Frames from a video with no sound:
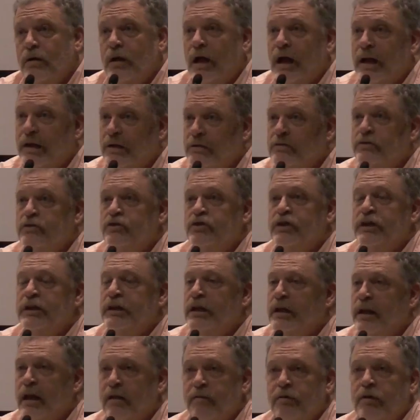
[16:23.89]
And she
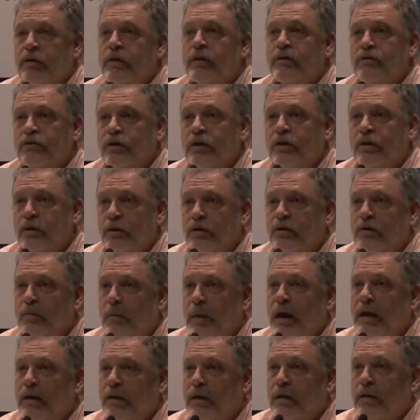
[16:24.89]
did everything she could to
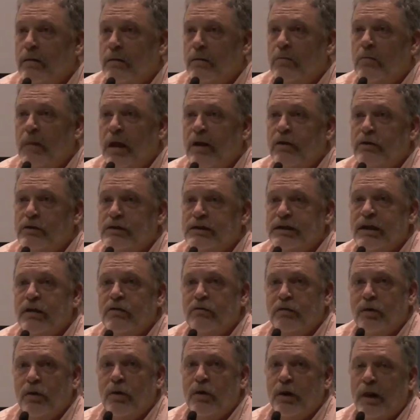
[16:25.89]
make, the, make
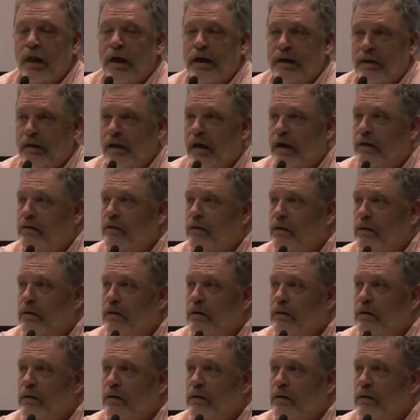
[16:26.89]
herself look like that.